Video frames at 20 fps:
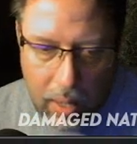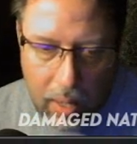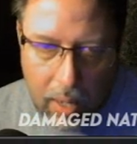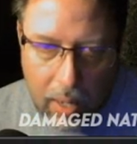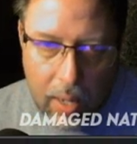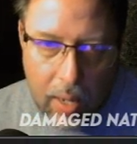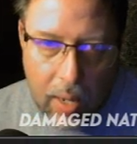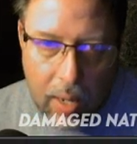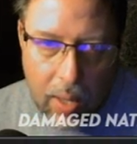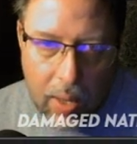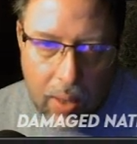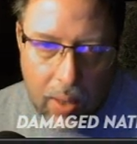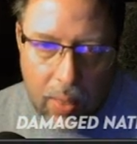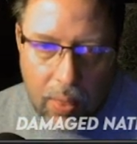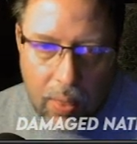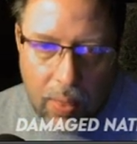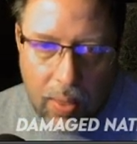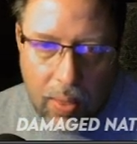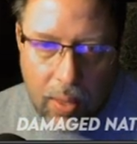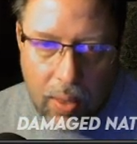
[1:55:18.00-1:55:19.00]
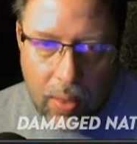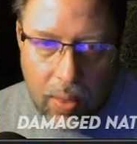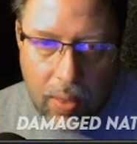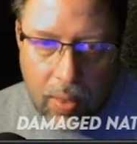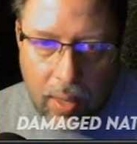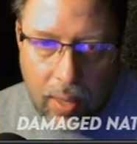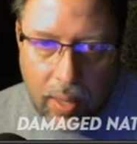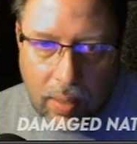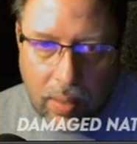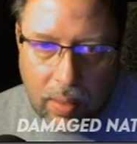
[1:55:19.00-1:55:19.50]
I think
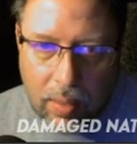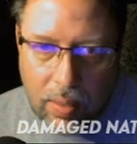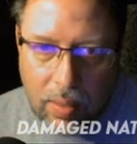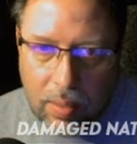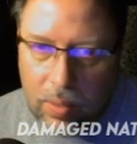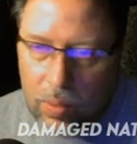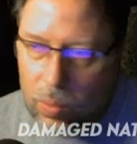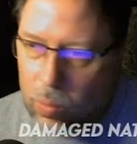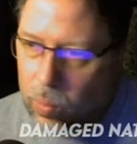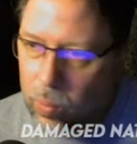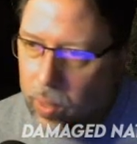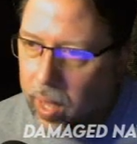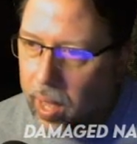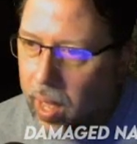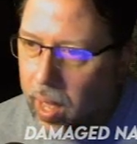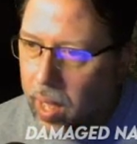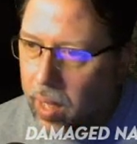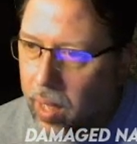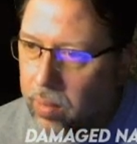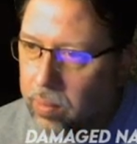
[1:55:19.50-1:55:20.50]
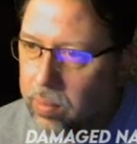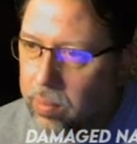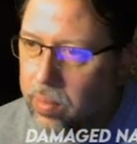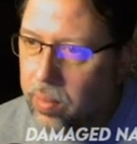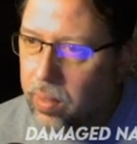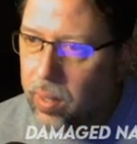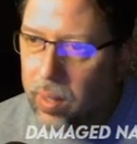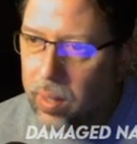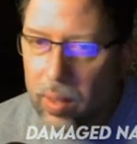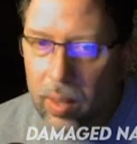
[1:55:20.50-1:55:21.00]
that we have
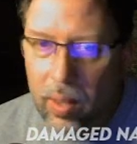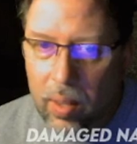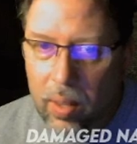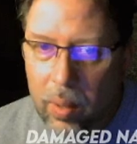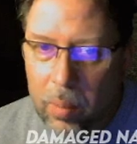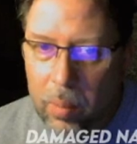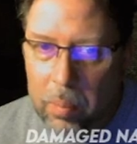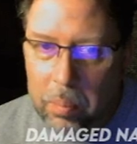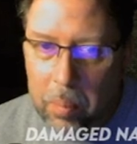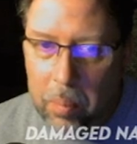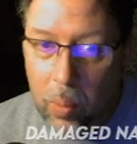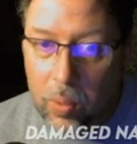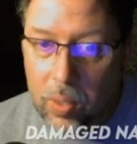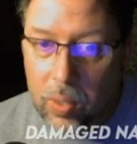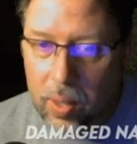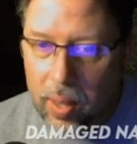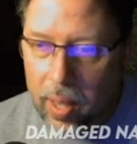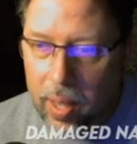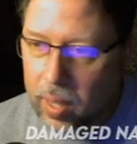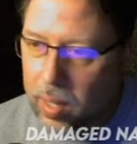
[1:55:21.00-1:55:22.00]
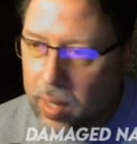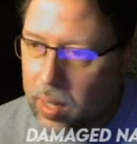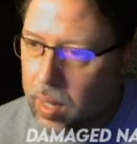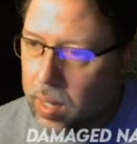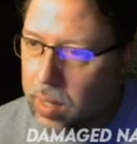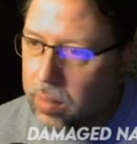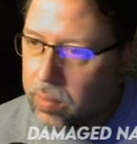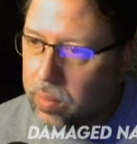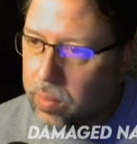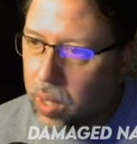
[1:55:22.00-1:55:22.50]
most of that kind of
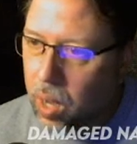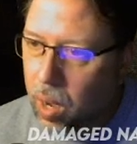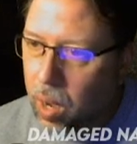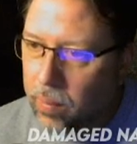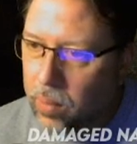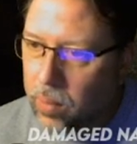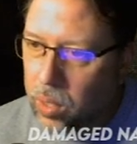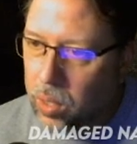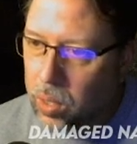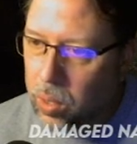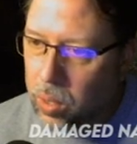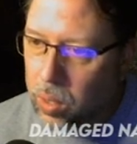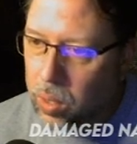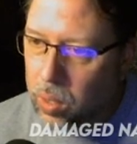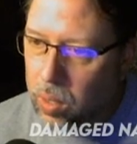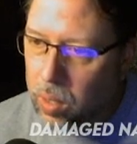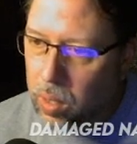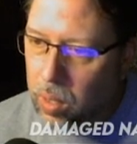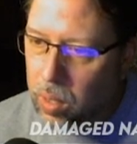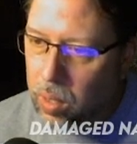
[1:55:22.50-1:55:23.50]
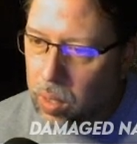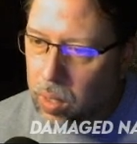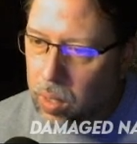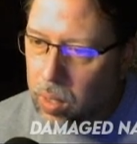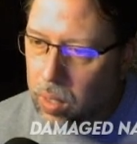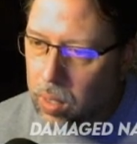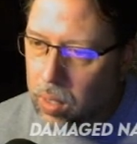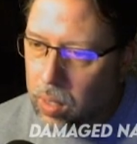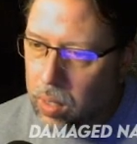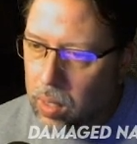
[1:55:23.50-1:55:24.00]
covered
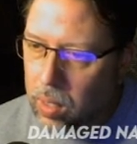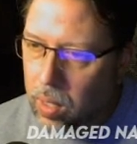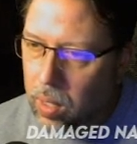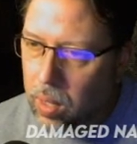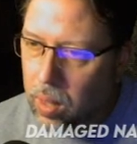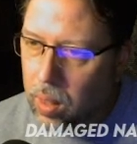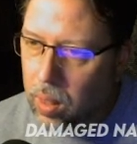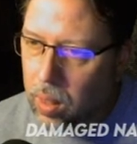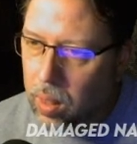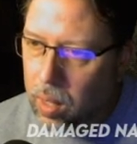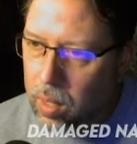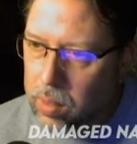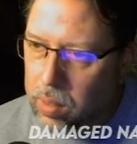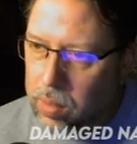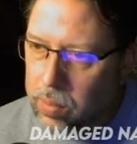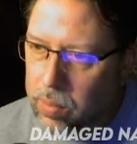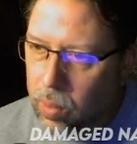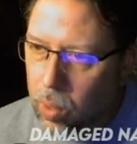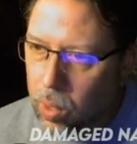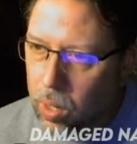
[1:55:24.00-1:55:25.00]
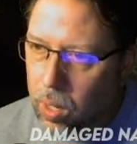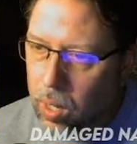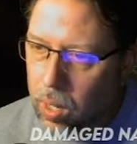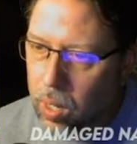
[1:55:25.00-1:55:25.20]
thus far.